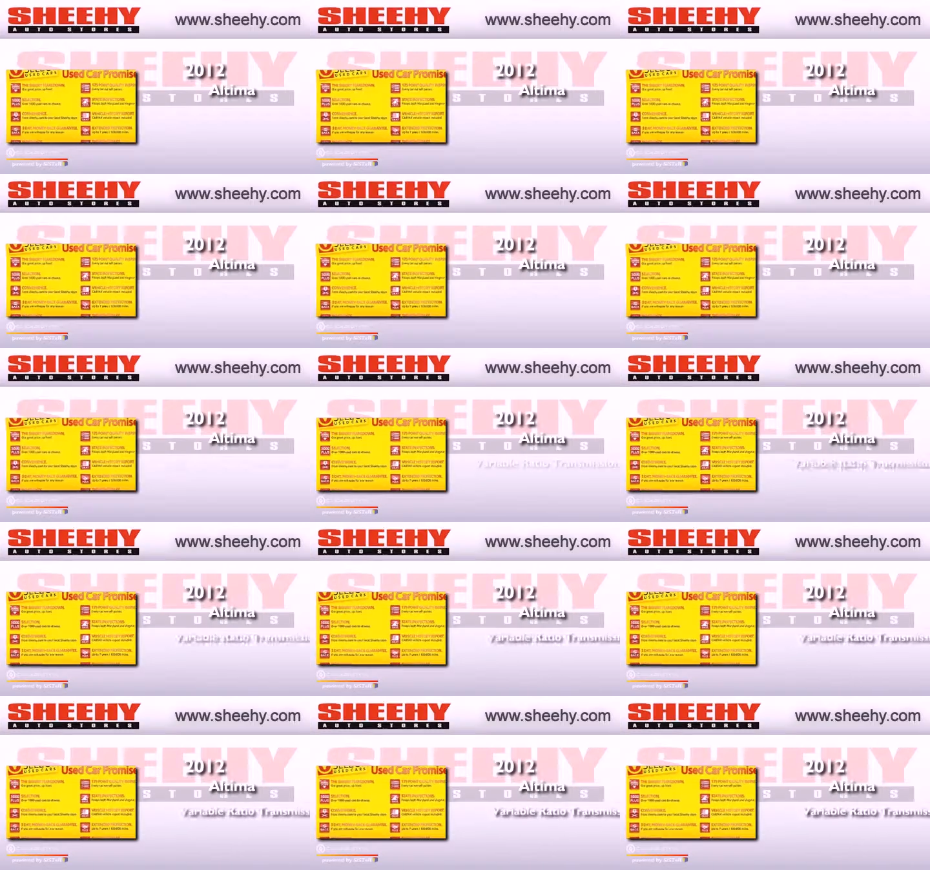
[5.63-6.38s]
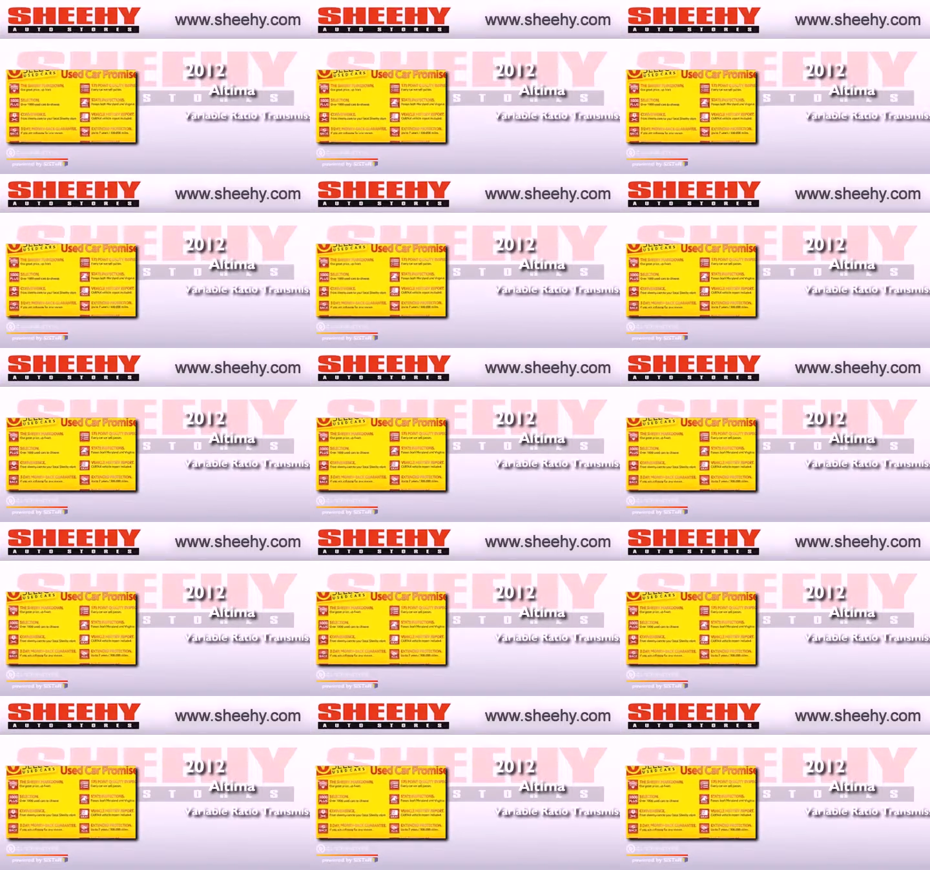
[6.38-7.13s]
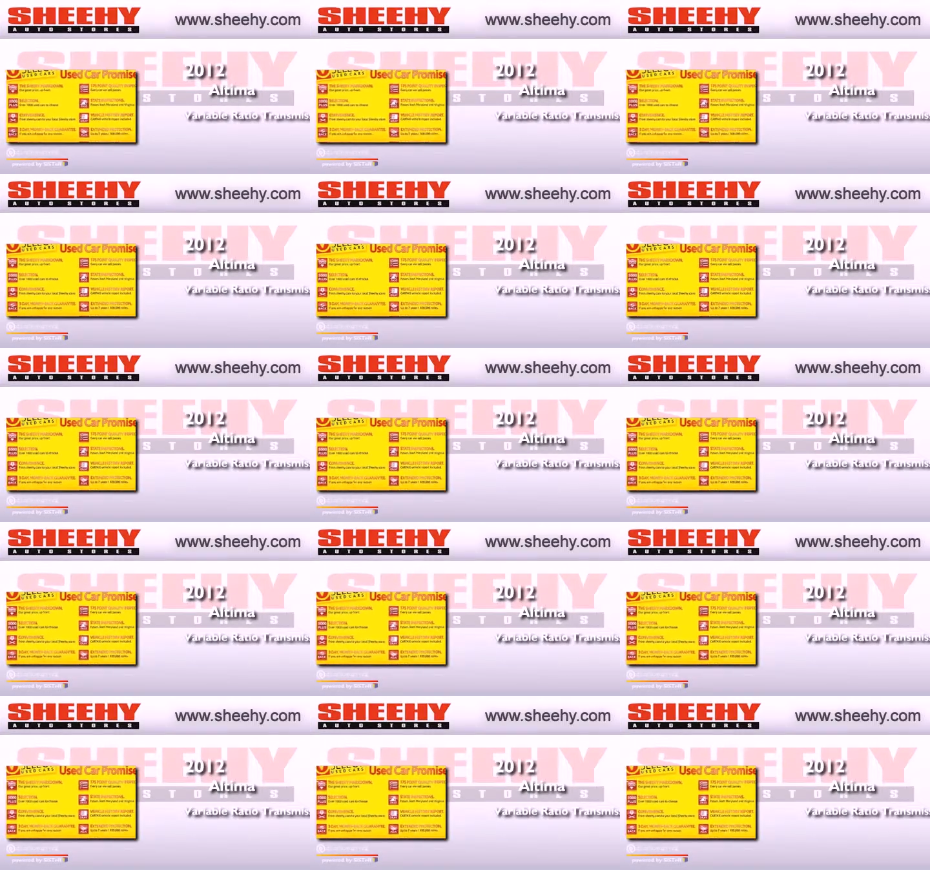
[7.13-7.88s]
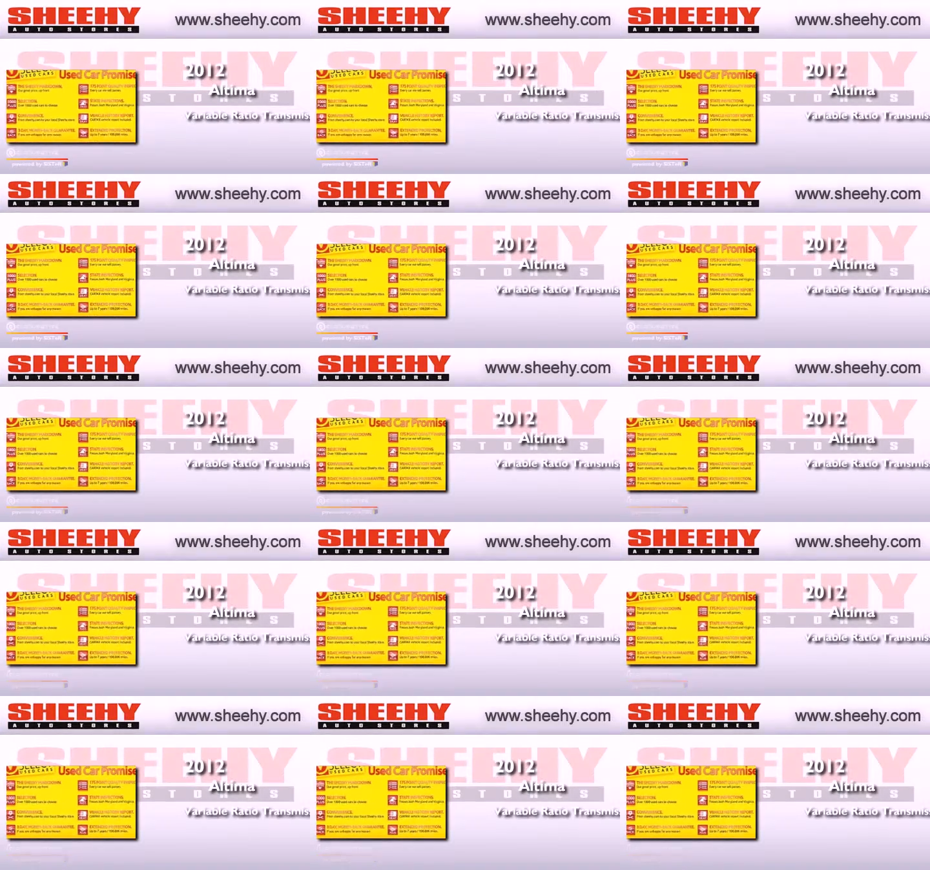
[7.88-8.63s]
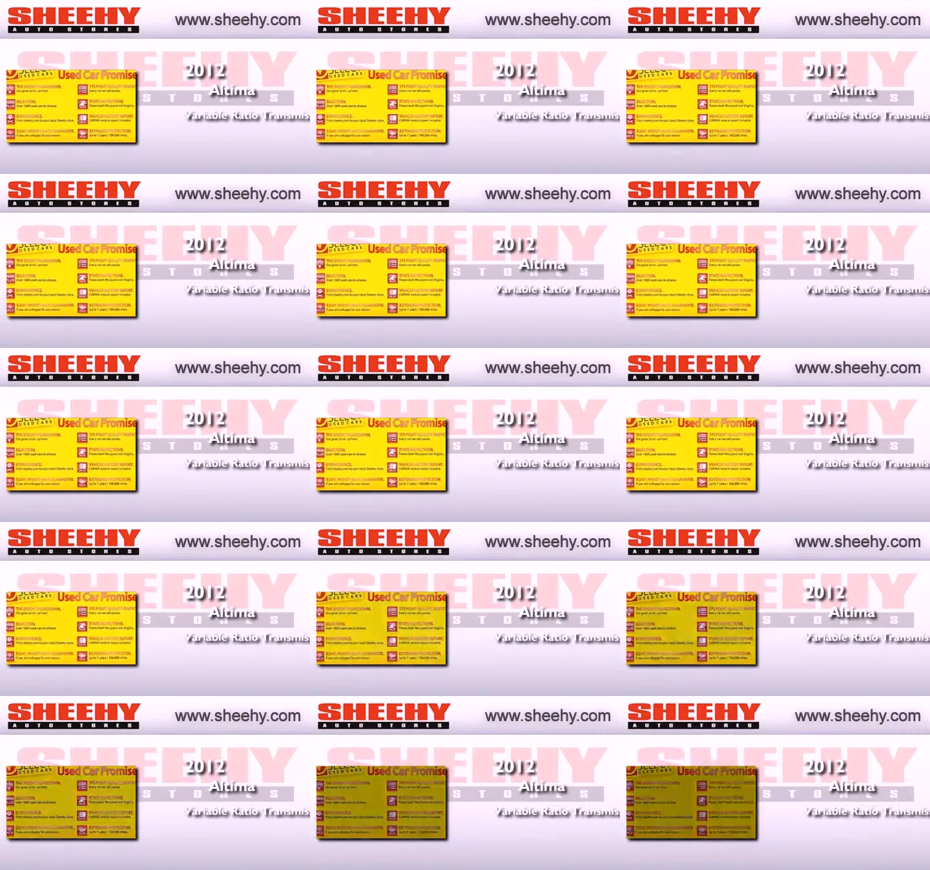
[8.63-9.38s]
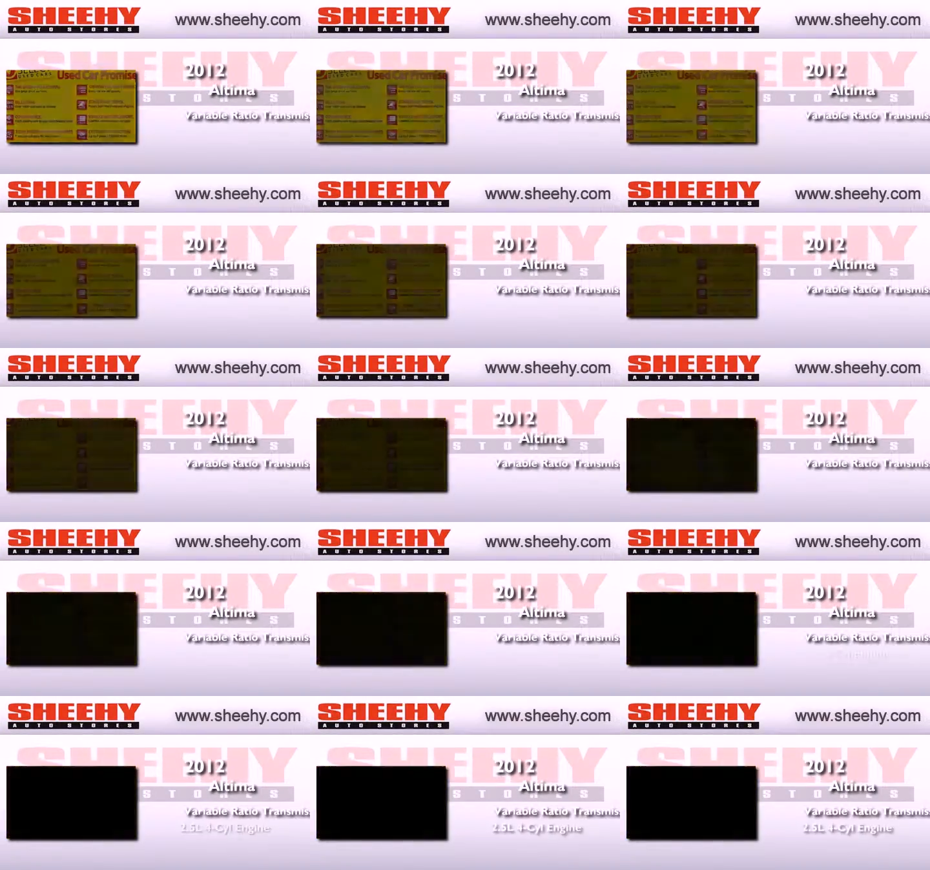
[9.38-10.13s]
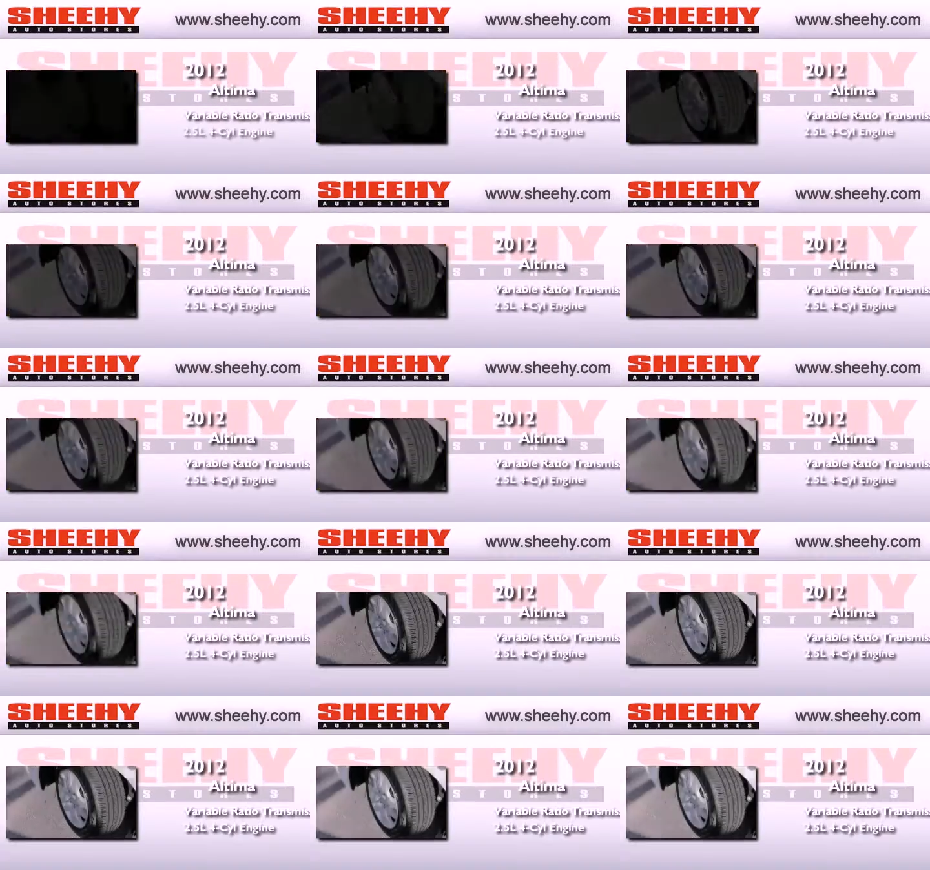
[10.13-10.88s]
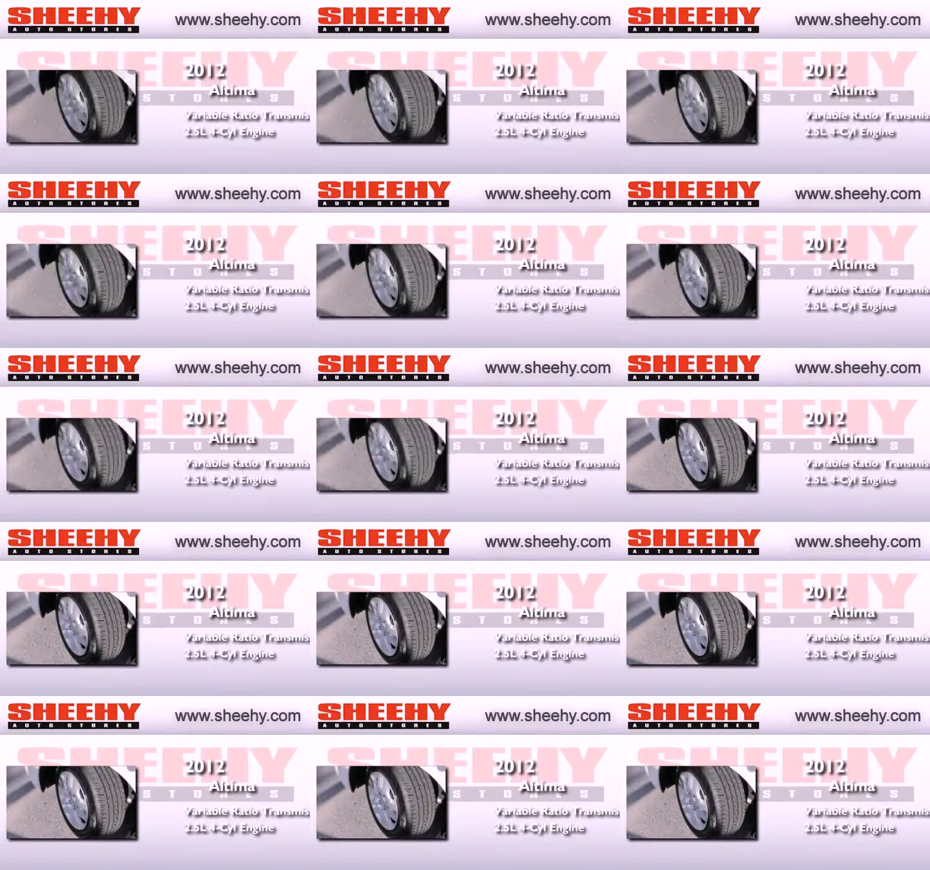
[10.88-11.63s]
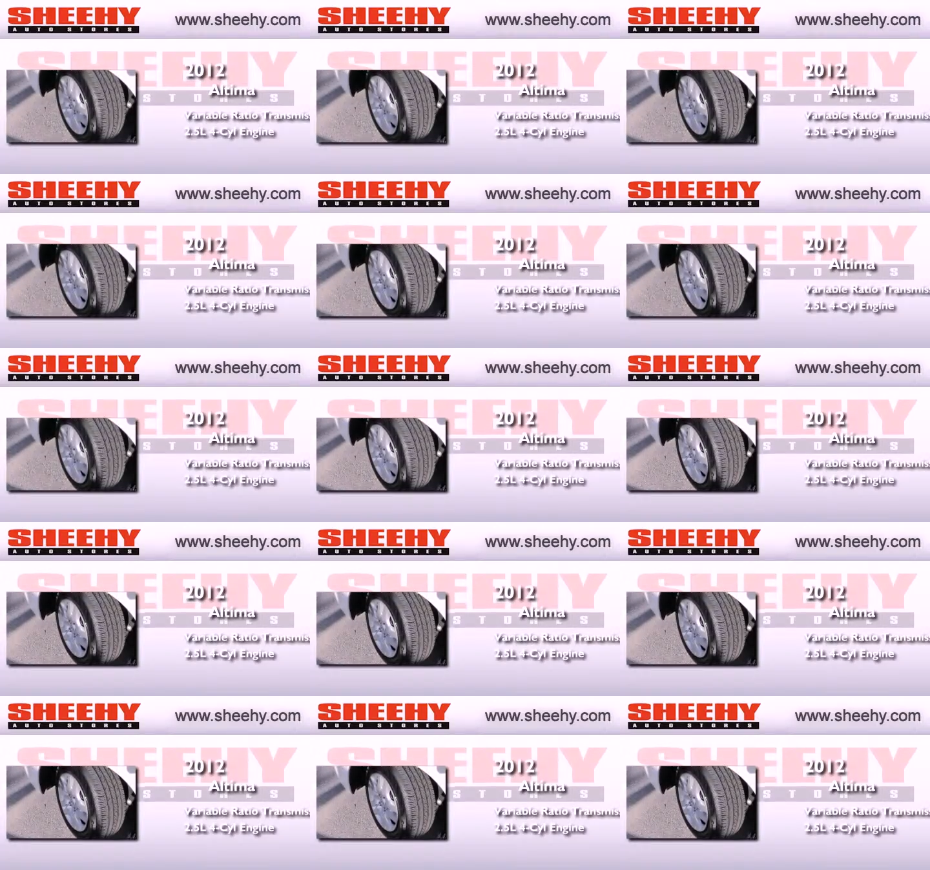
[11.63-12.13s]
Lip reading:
No face is visible, so there are no lips to read.